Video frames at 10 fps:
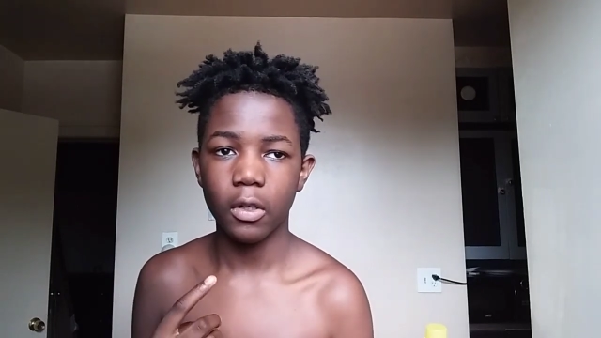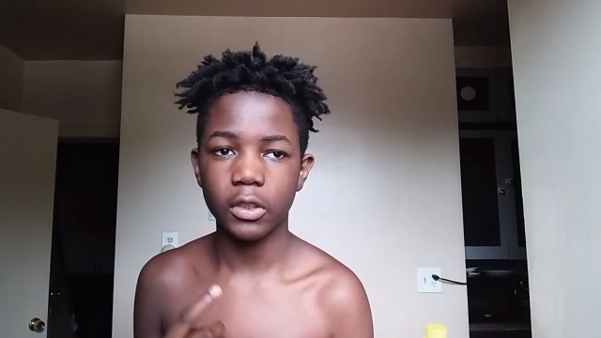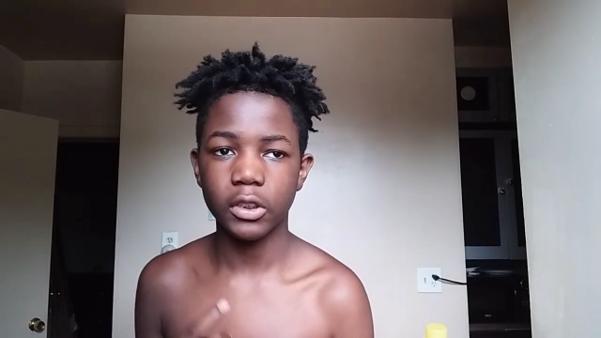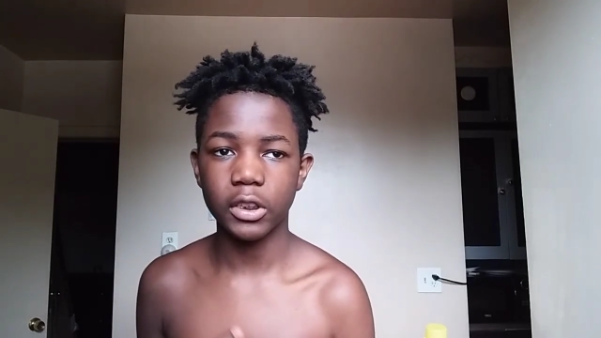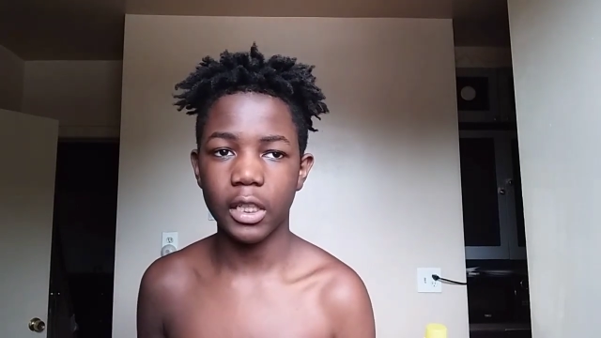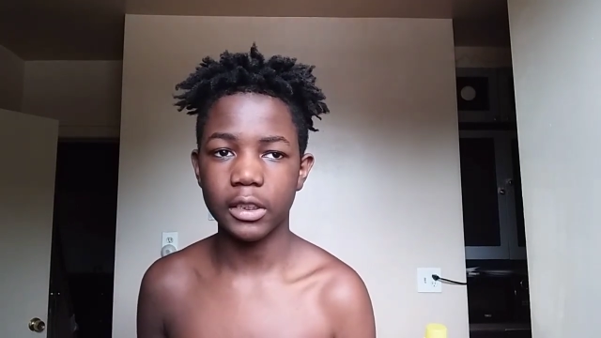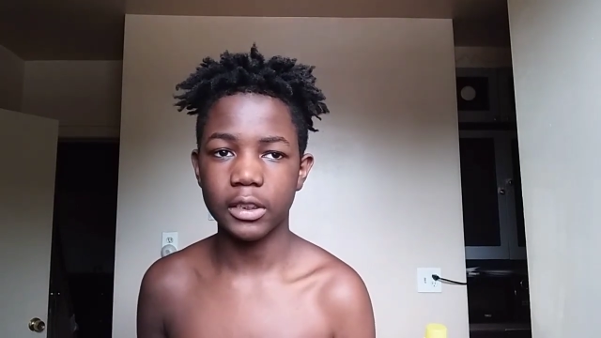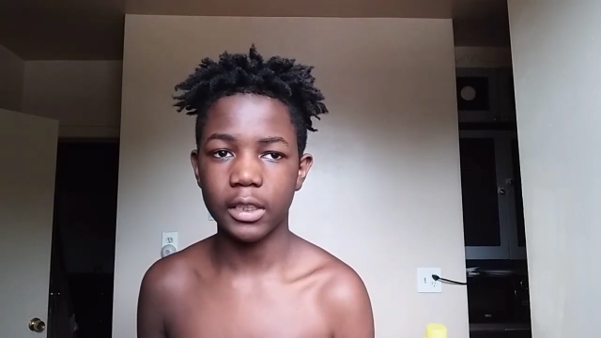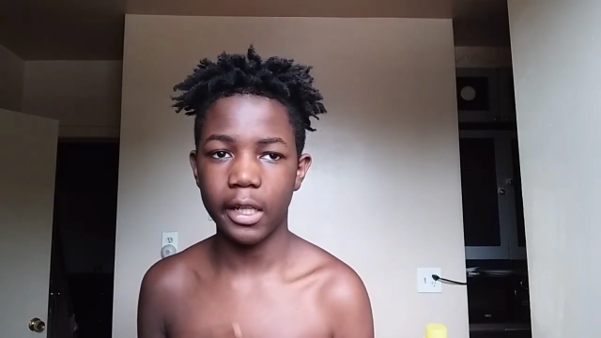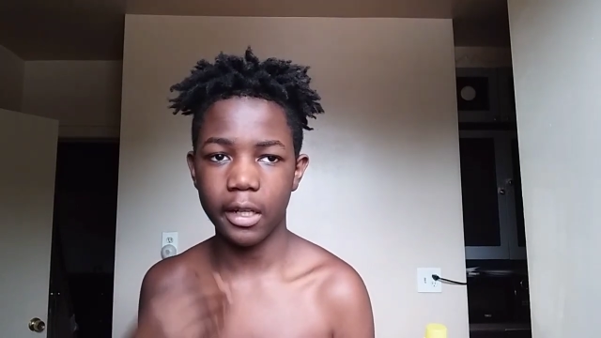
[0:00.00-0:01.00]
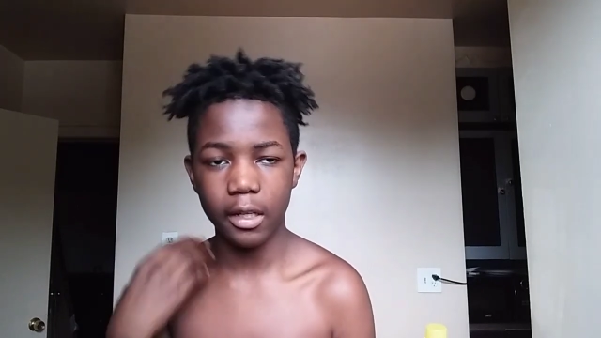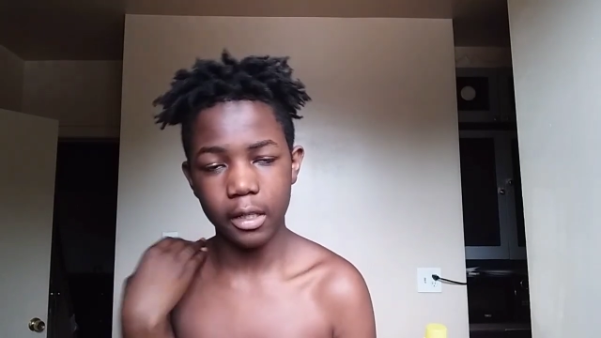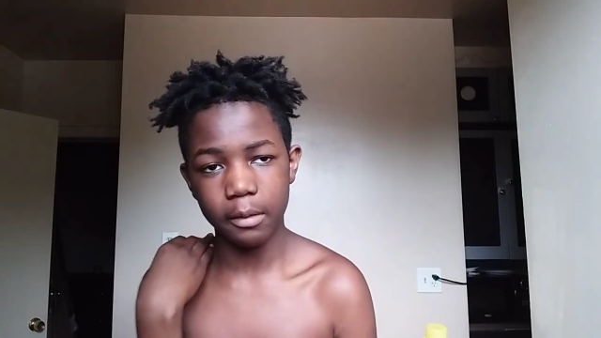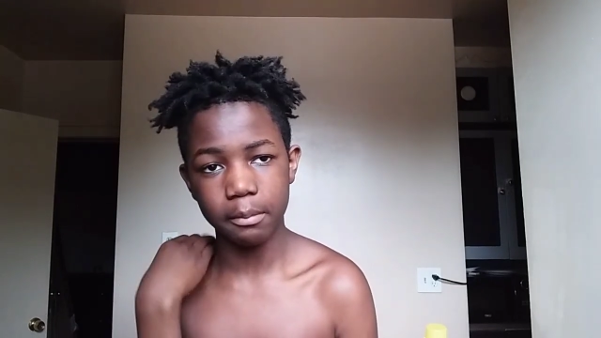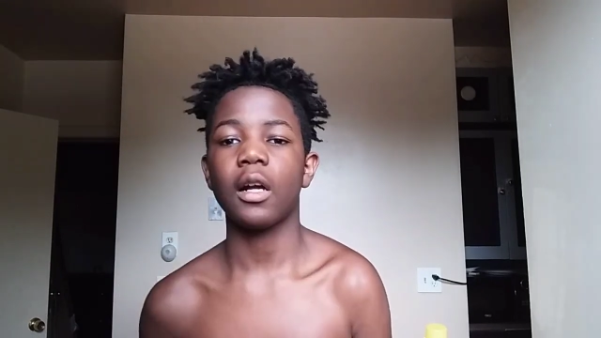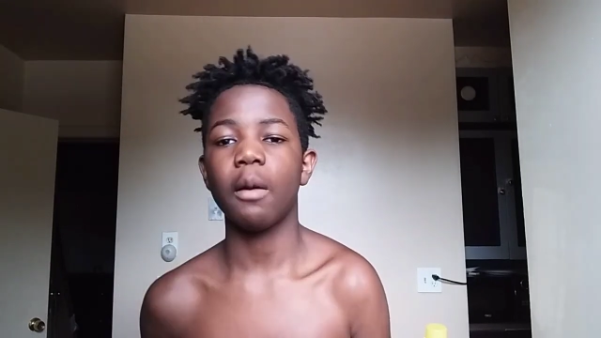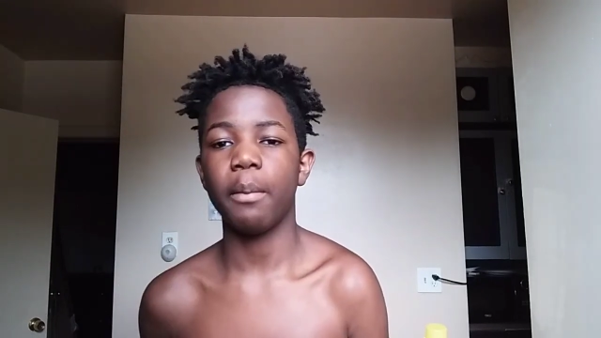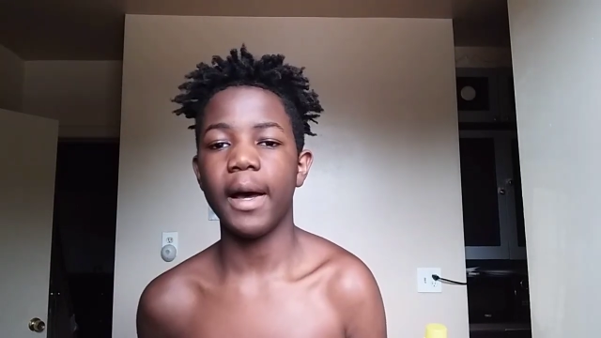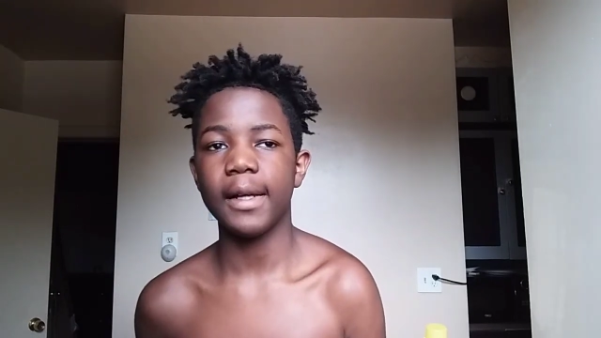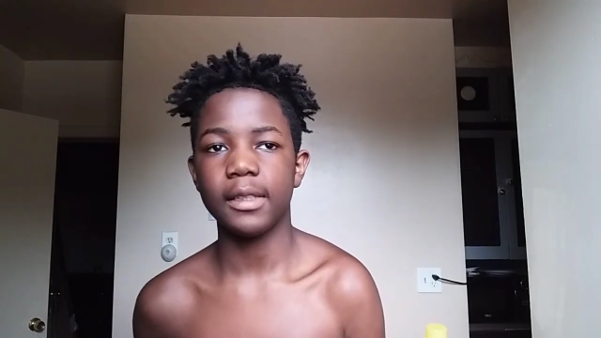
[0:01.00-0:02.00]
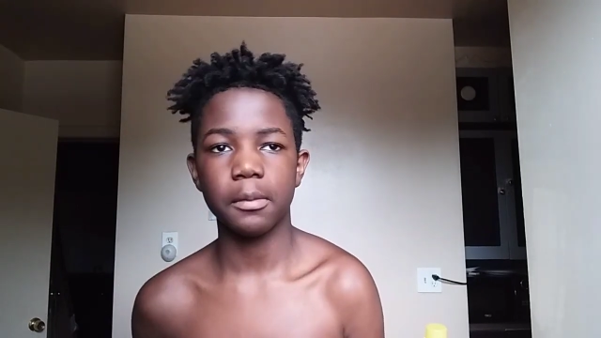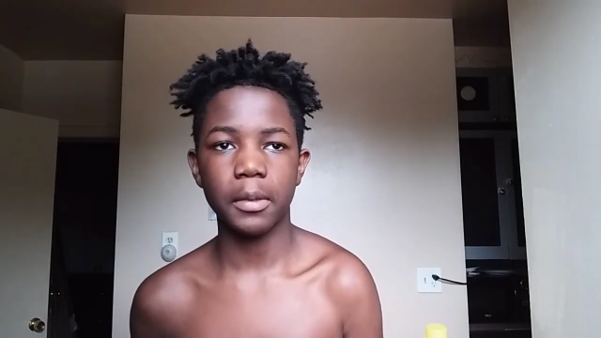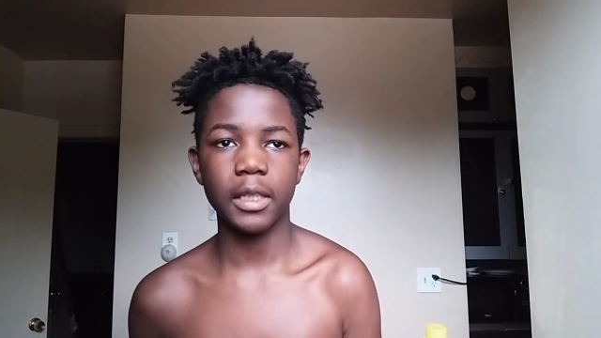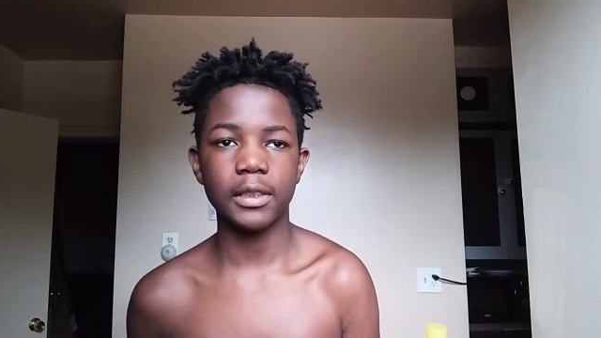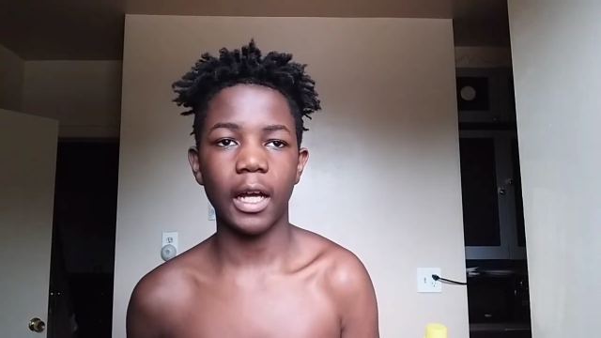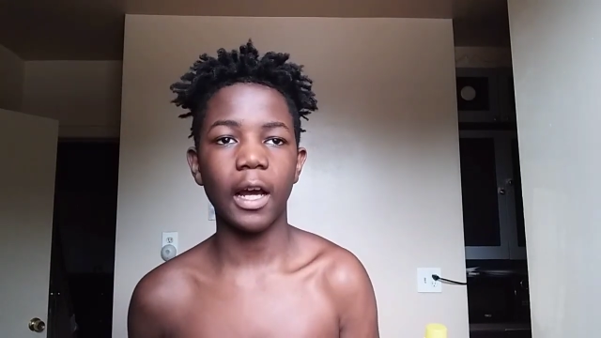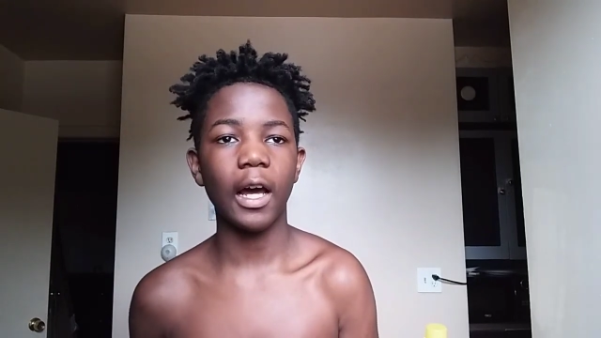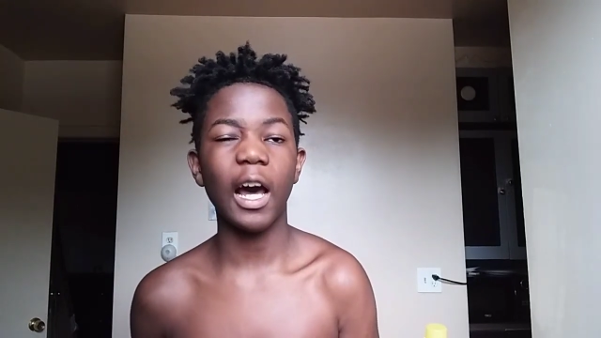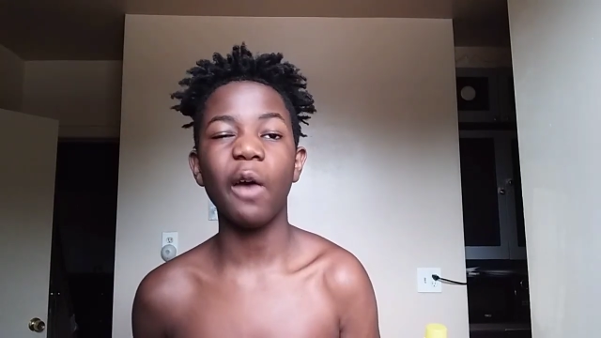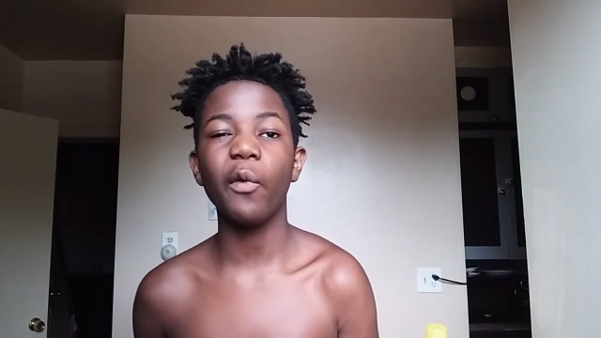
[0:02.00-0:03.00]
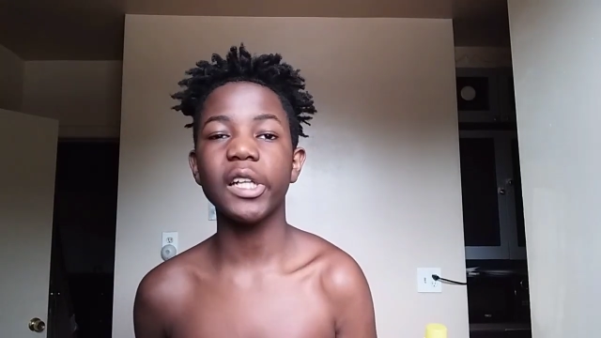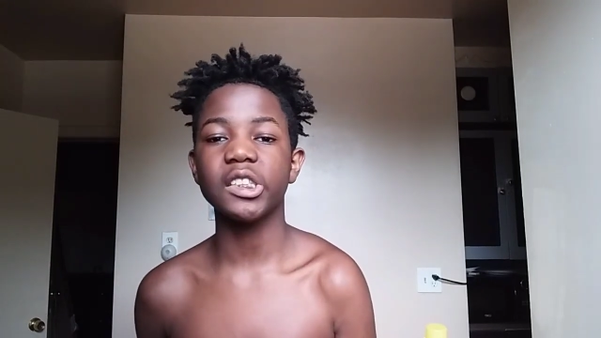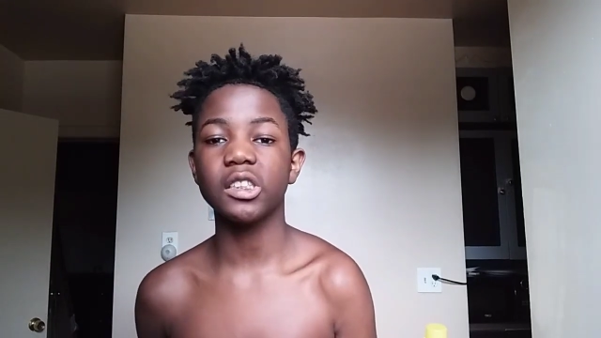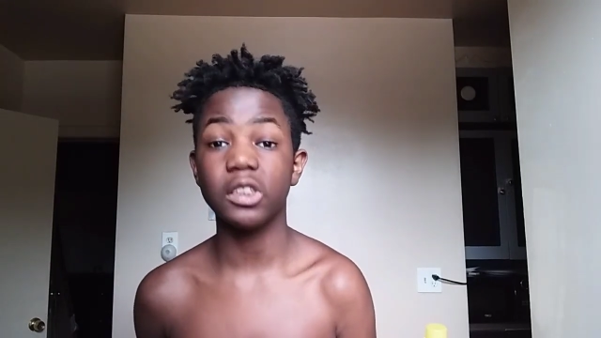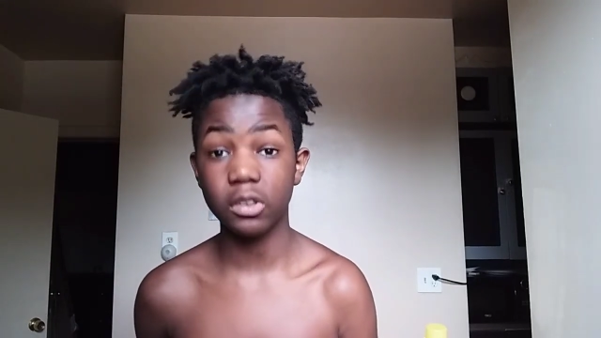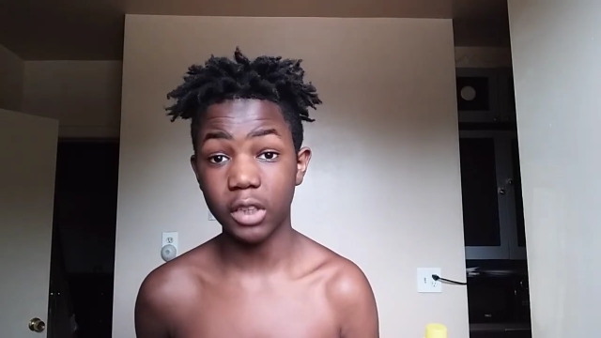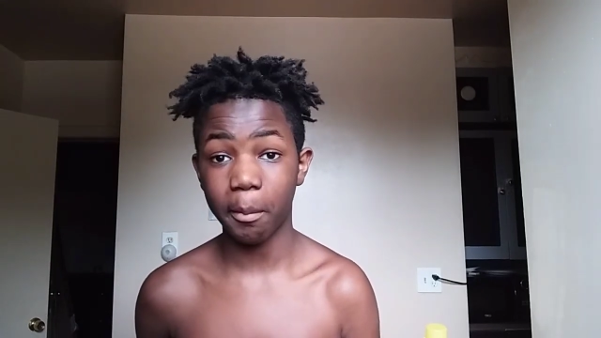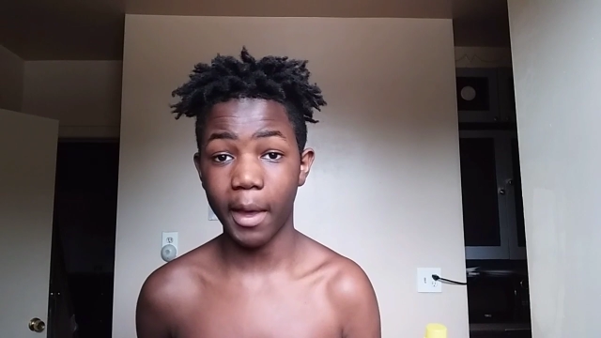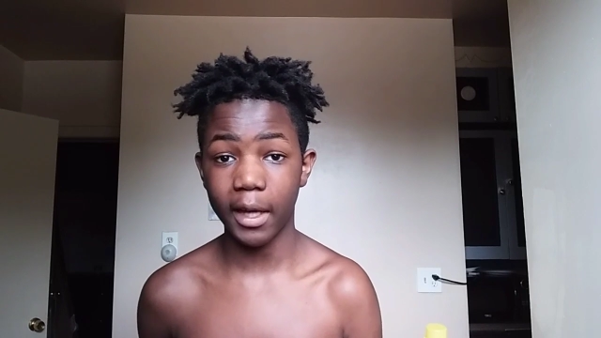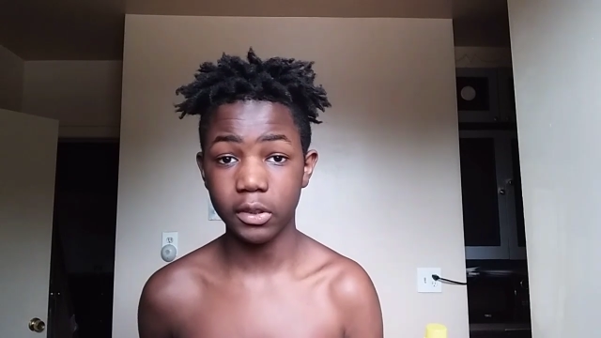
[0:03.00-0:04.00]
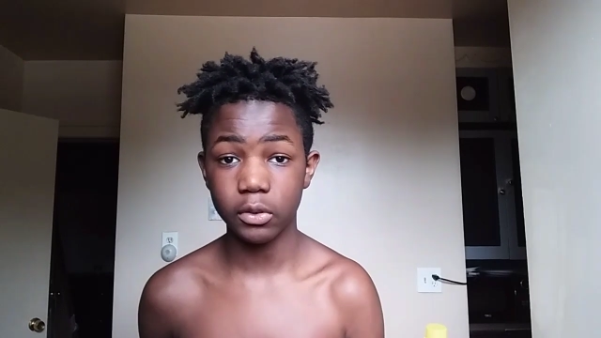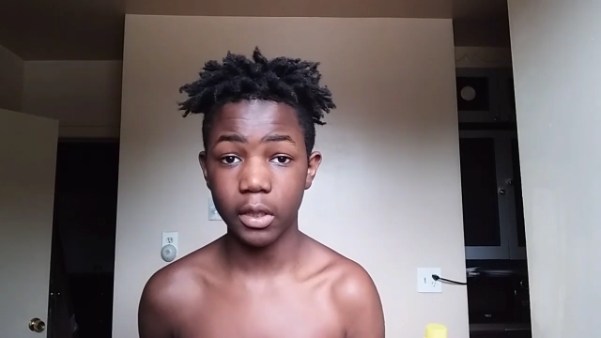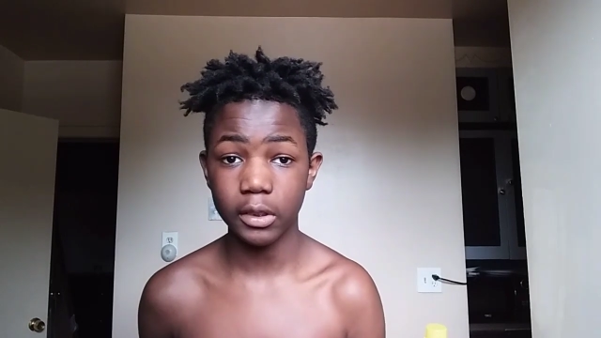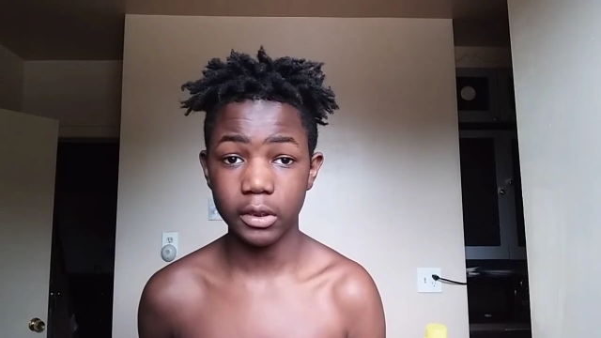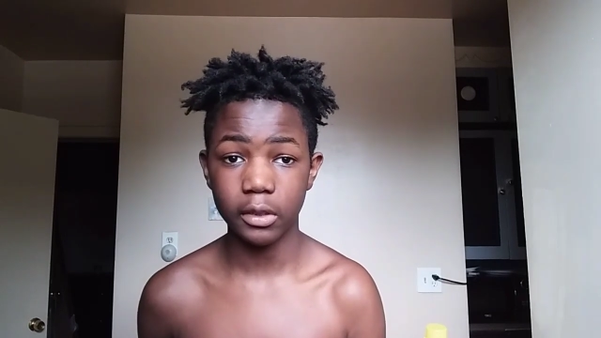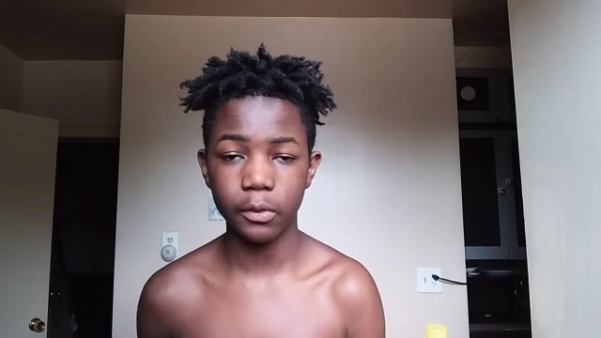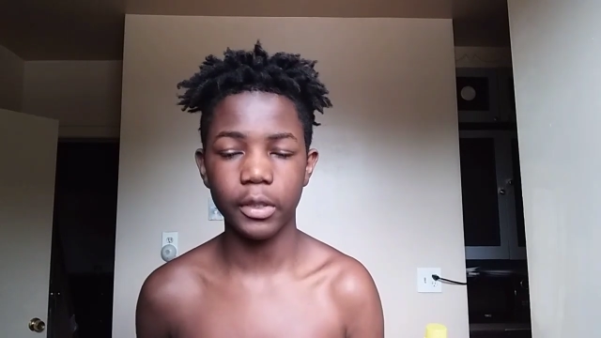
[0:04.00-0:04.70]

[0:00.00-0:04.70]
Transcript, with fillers: Or should I just like um combine them? Because I, I watched this dude named Axel Hunter.